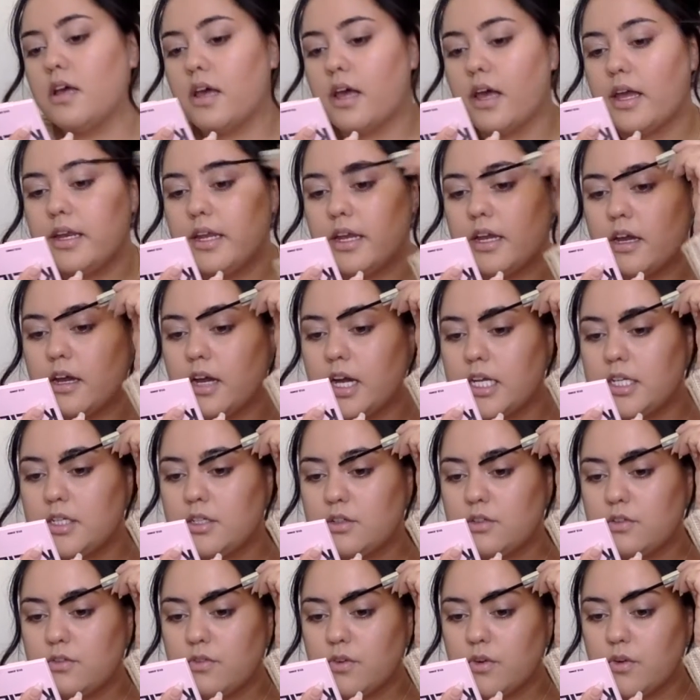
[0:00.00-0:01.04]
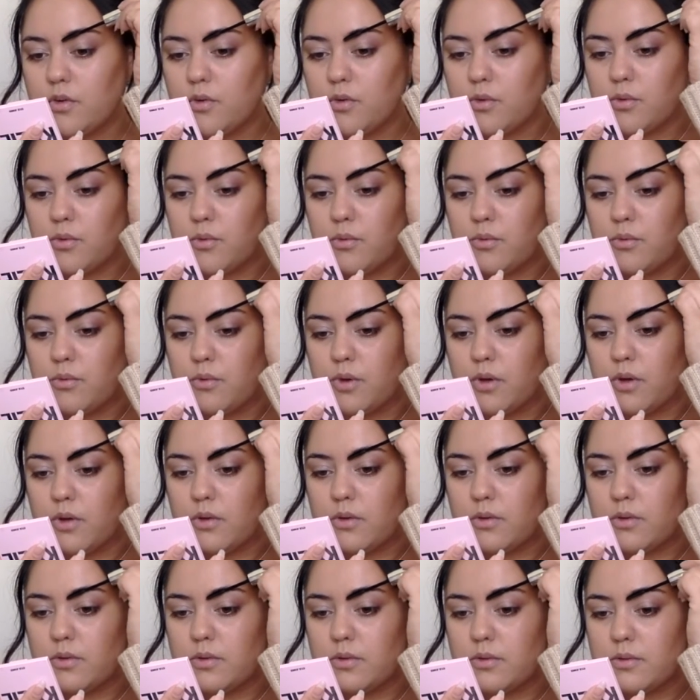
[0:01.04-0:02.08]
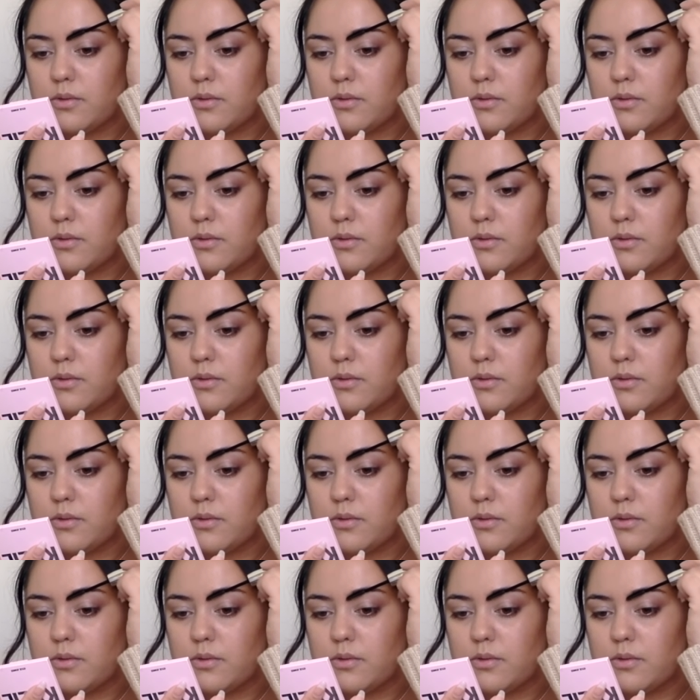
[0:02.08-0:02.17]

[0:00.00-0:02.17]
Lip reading: And you kind of roll.